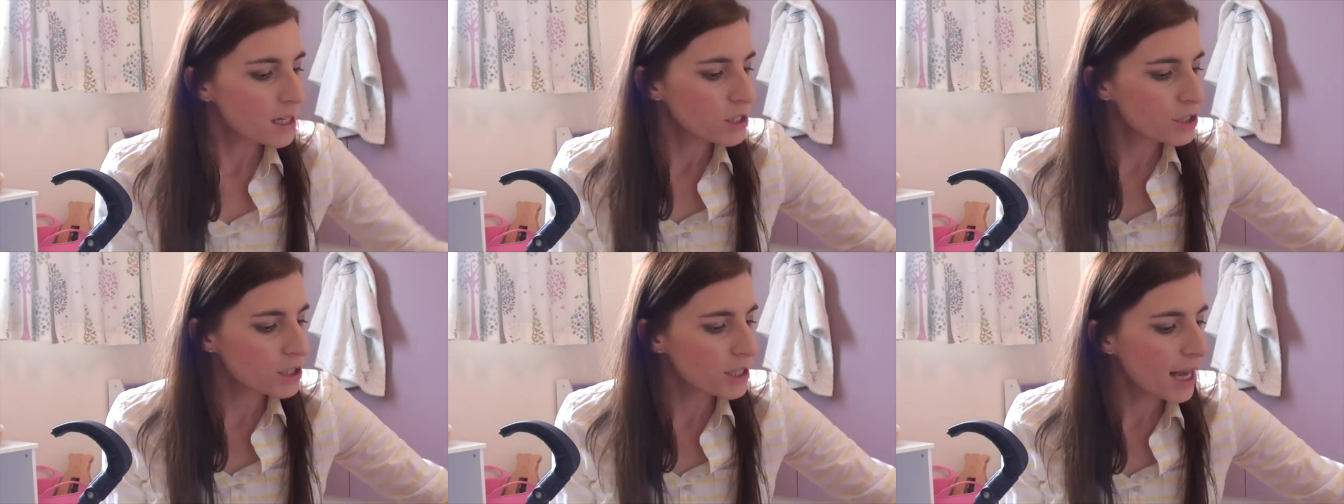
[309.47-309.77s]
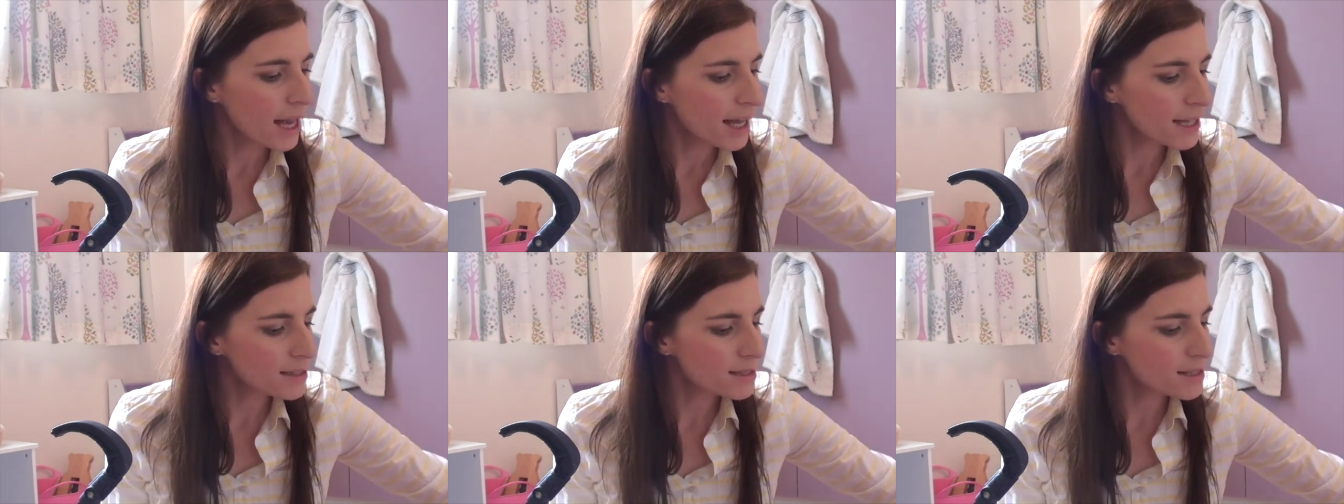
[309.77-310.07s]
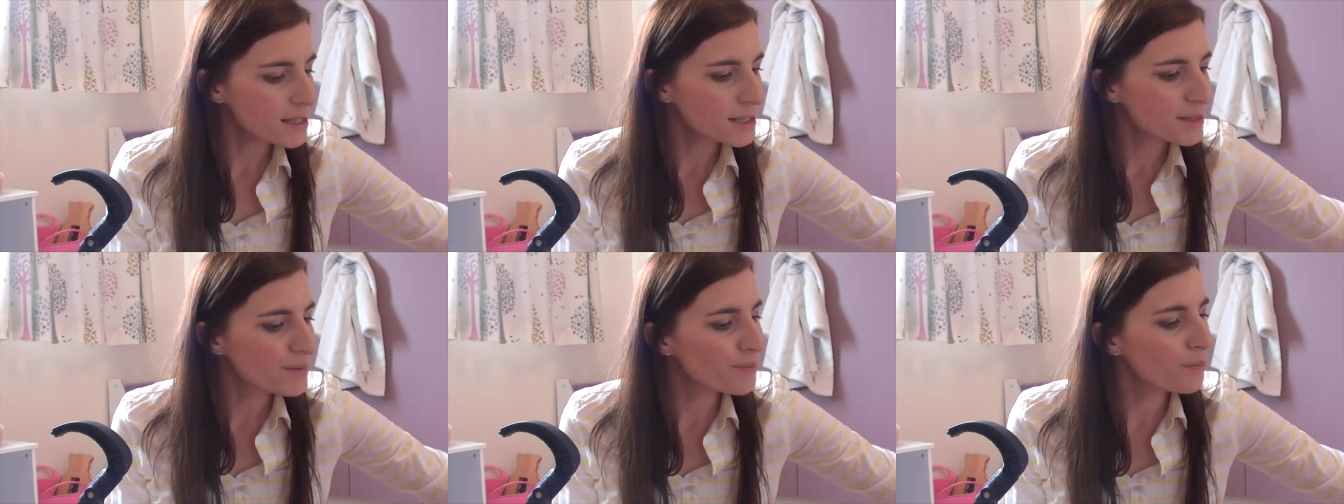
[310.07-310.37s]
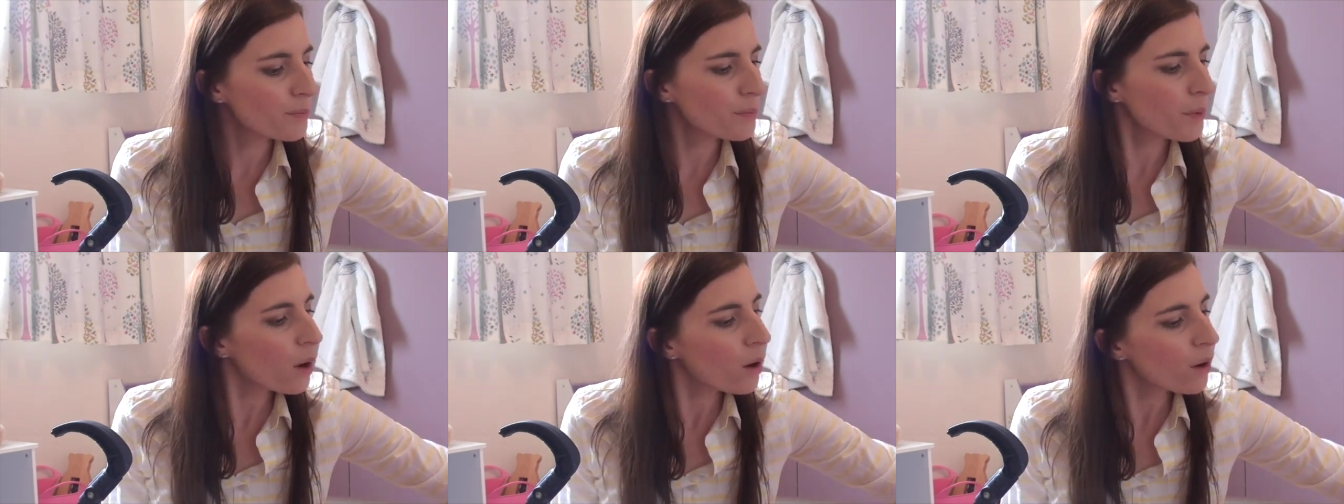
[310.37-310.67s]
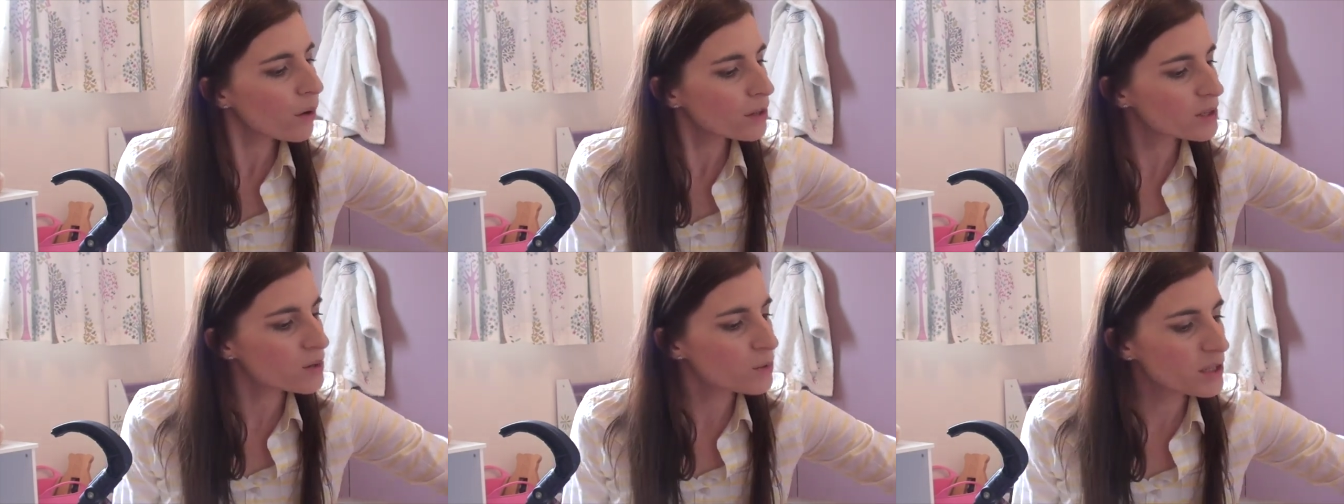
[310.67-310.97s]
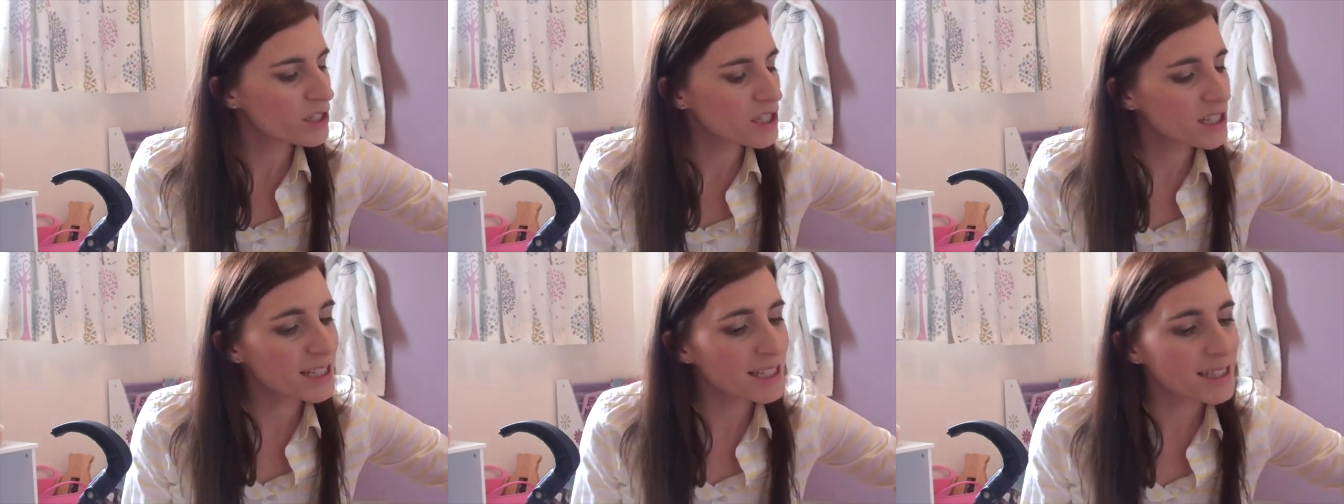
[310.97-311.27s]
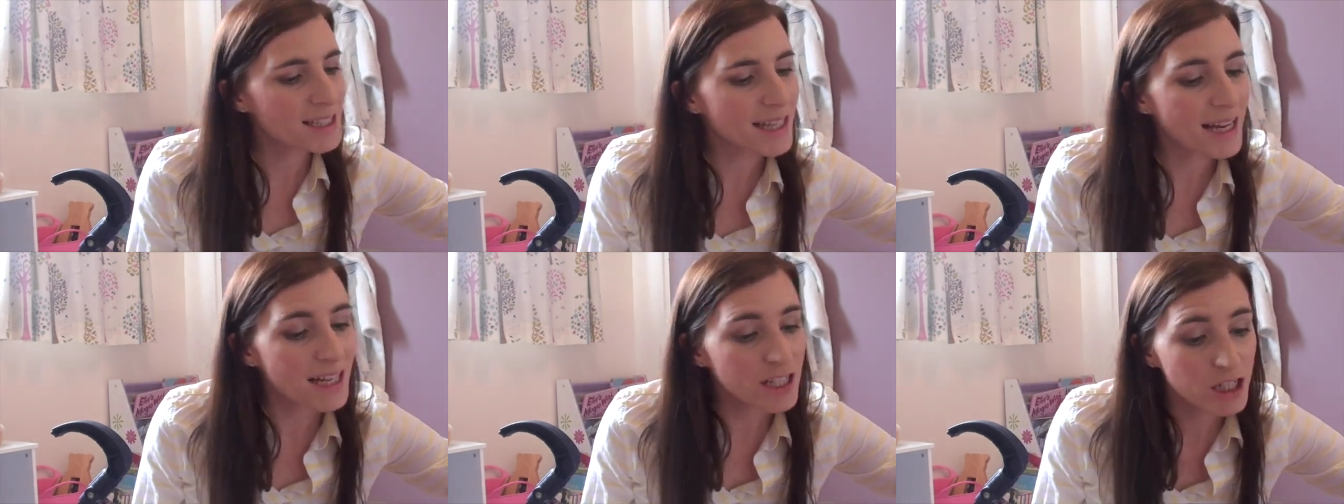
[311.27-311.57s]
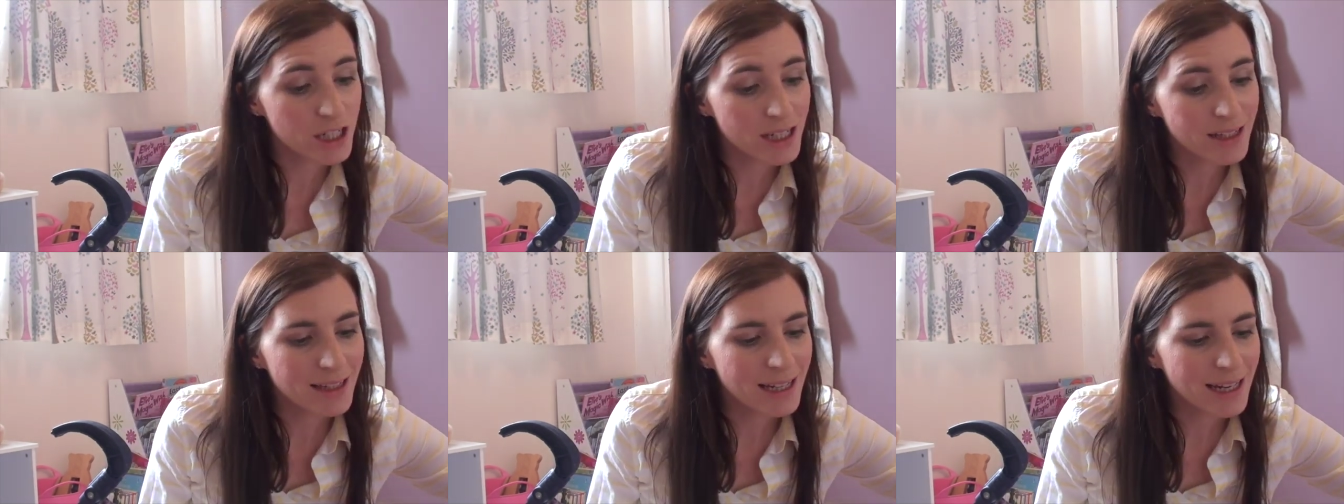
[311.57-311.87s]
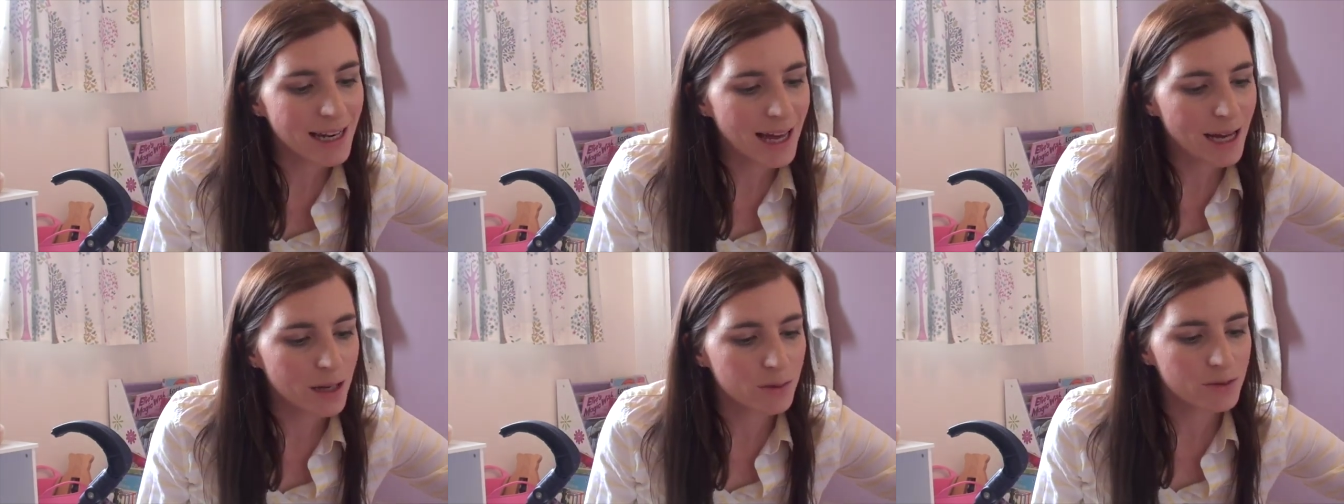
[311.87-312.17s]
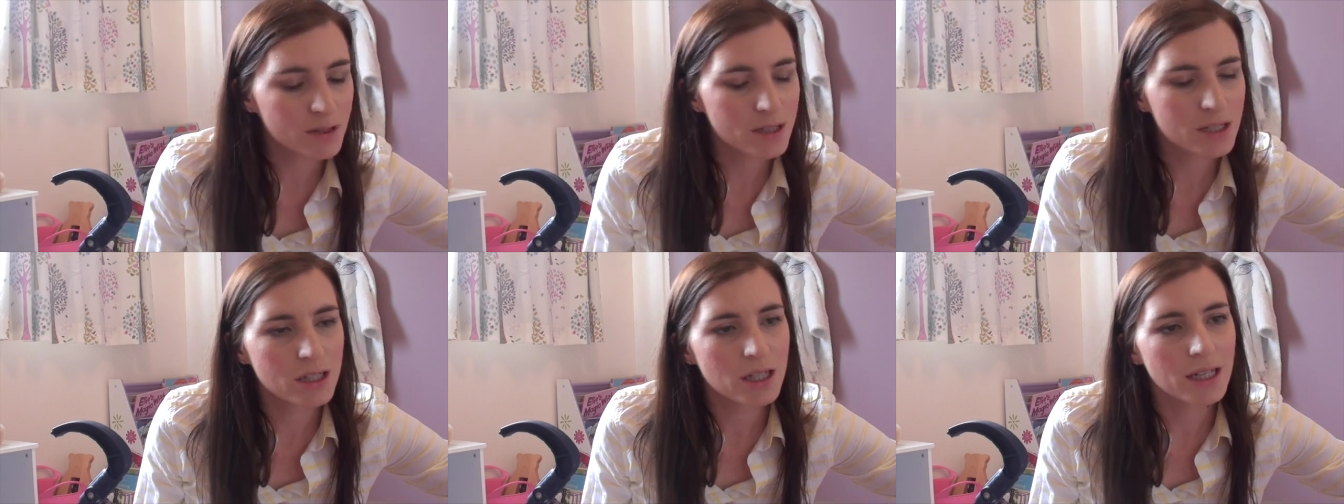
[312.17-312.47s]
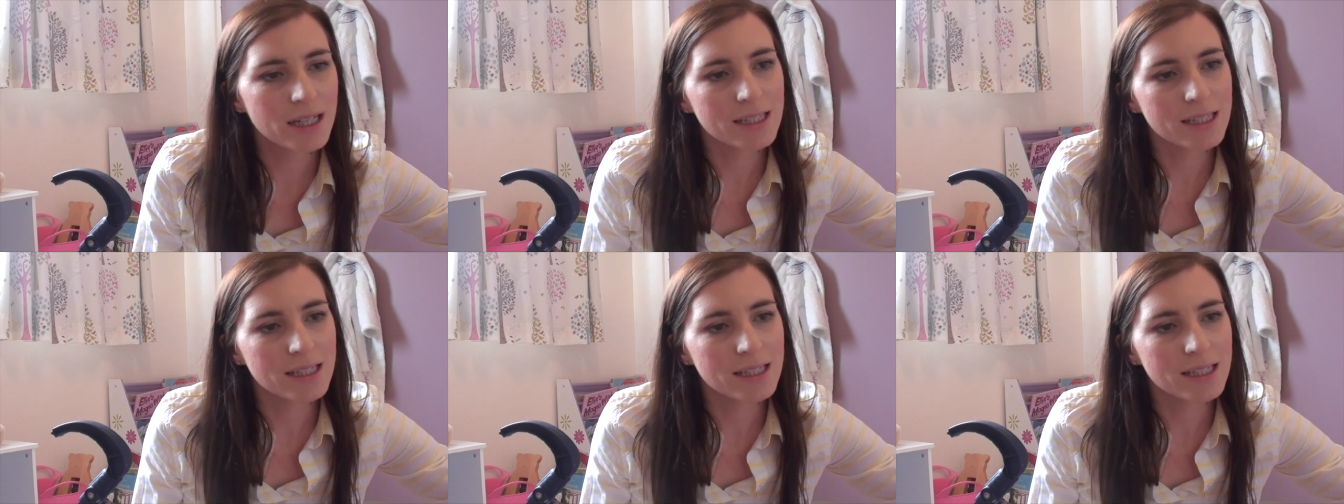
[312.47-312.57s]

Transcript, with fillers: she has this box which sits actually in the lounge.